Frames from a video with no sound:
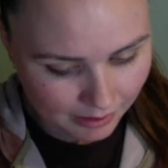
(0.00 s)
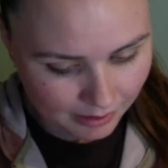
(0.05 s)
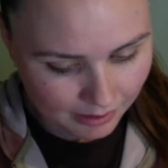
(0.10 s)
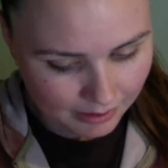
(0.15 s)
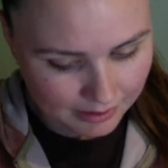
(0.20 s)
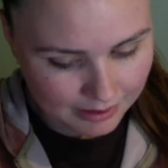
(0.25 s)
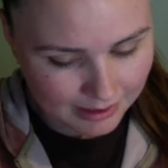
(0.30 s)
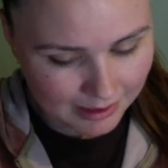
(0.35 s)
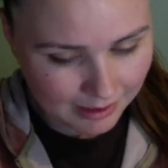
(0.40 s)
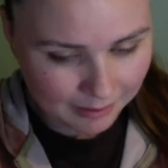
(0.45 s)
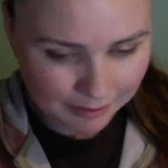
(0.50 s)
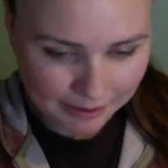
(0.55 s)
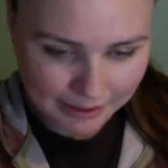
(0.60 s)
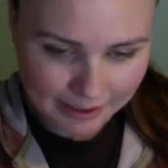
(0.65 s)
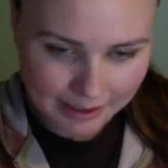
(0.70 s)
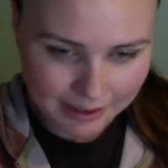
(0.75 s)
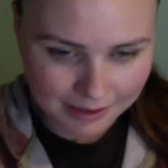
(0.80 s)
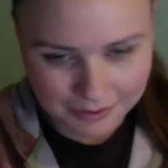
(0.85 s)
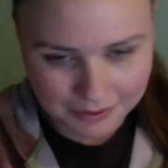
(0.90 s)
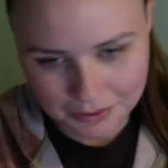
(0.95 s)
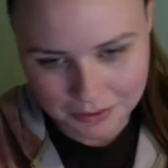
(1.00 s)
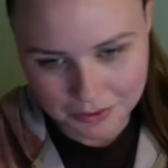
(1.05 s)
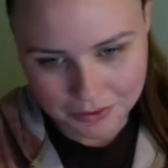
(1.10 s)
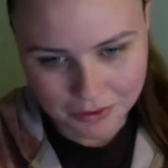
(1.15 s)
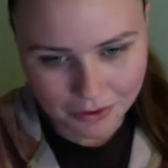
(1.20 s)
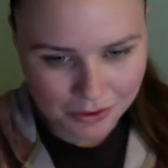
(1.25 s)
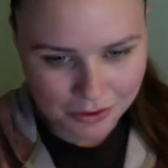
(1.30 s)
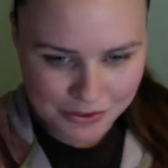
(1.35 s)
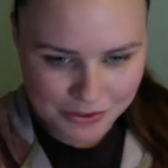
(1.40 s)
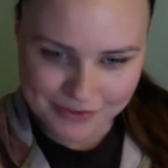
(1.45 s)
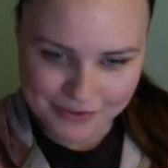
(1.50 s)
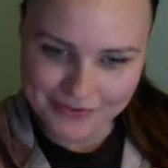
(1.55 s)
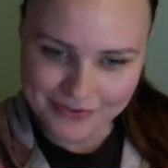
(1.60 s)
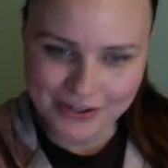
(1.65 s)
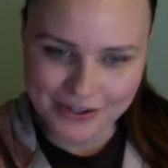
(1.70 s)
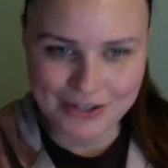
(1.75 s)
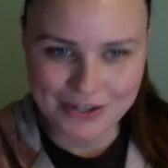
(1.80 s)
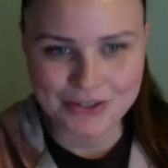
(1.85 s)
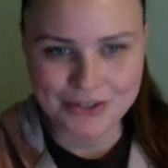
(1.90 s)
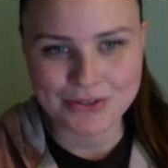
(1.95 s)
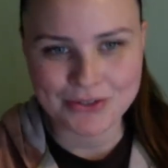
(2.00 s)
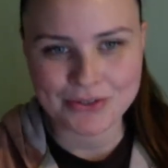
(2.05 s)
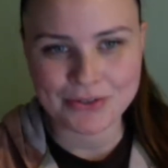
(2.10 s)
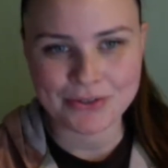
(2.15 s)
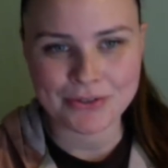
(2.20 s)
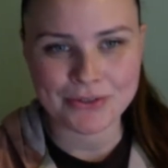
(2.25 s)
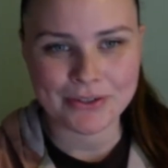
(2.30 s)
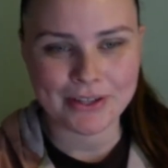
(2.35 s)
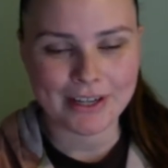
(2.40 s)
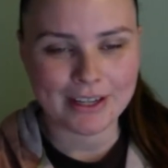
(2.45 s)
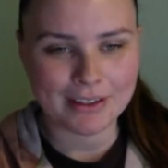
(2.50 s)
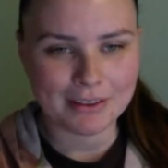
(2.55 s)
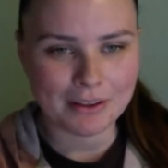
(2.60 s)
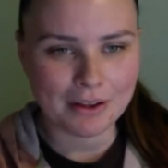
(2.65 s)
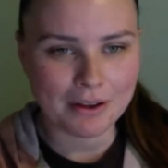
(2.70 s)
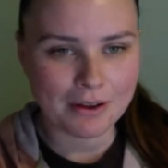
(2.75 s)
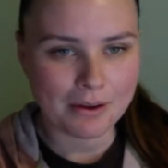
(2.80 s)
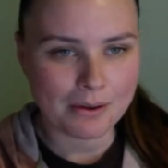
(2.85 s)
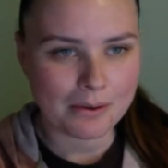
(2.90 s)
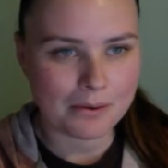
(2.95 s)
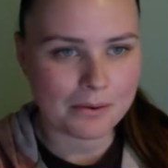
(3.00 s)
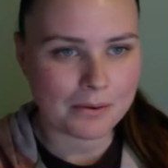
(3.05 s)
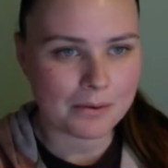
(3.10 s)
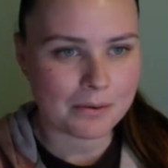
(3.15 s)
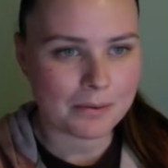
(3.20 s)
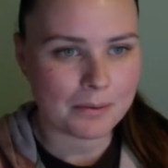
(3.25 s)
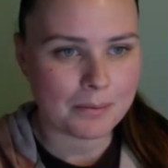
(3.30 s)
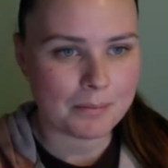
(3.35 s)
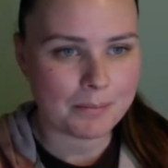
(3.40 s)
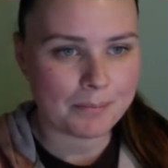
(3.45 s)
it can get a little controversial, like the whole